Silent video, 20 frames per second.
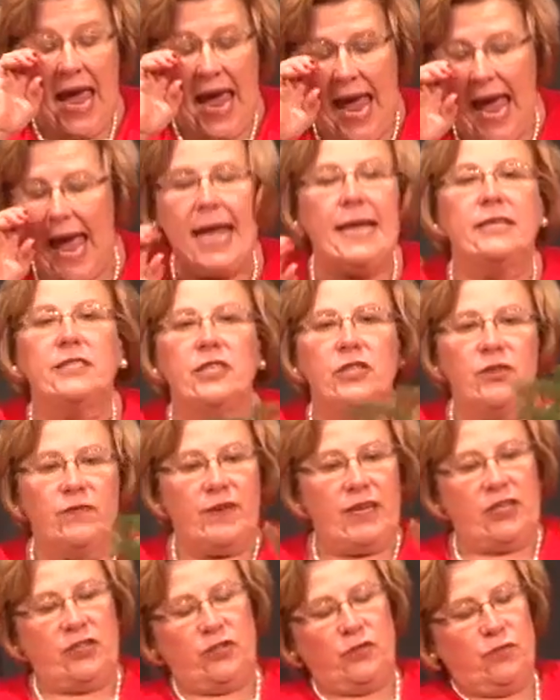And you
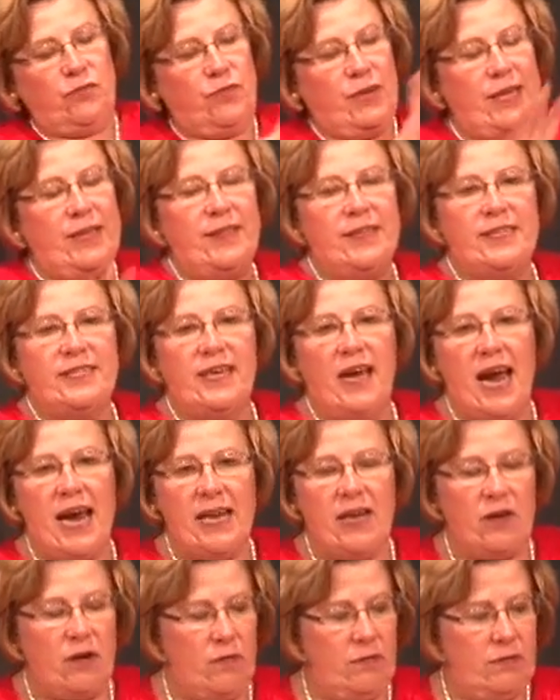get your wreath done,
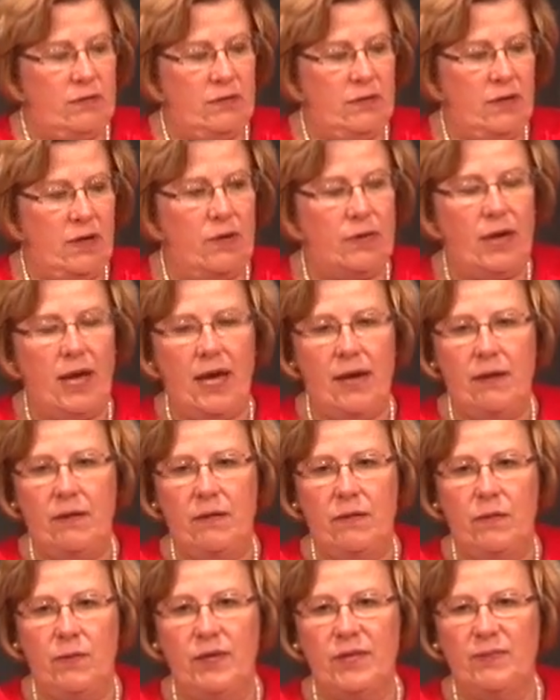you go, okay,
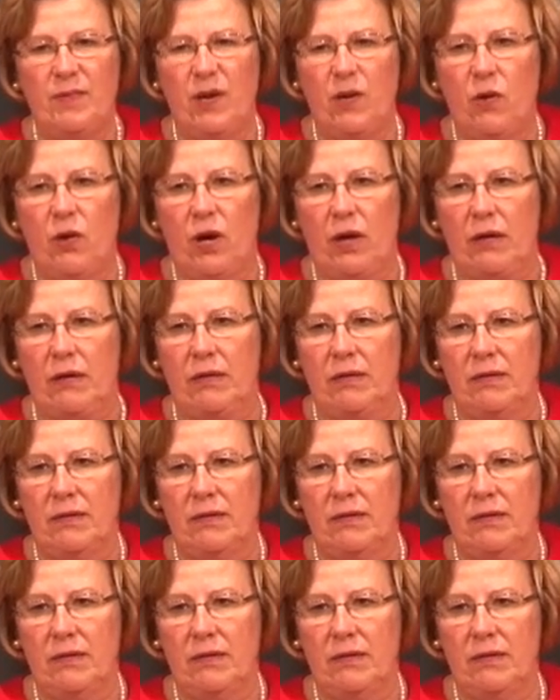where's my hook?